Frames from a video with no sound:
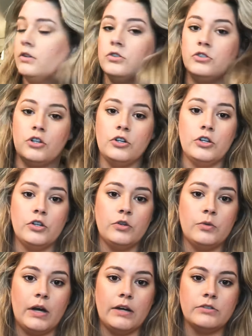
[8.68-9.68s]
show
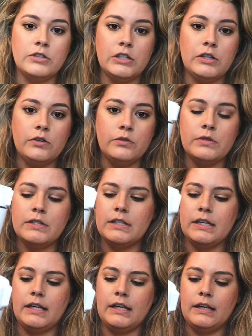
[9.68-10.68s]
you how to use
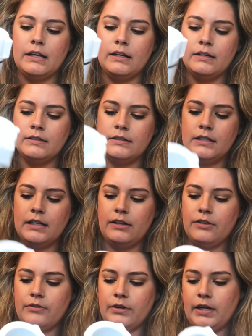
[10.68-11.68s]
the
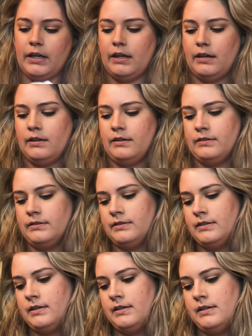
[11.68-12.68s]
T3, I
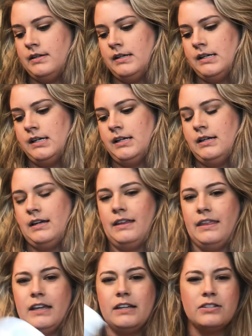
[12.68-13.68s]

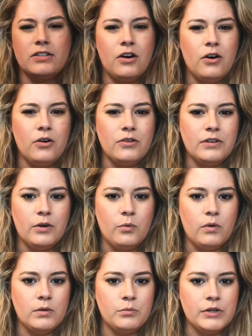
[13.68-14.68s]
think it's called the
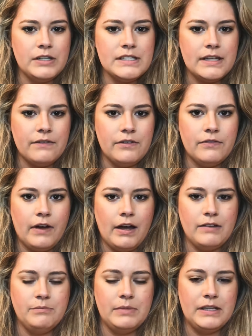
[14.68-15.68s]
1.75
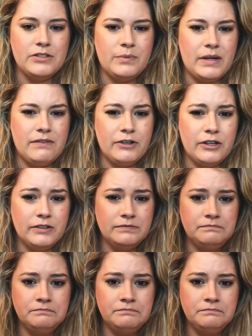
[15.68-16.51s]
Beachwaver.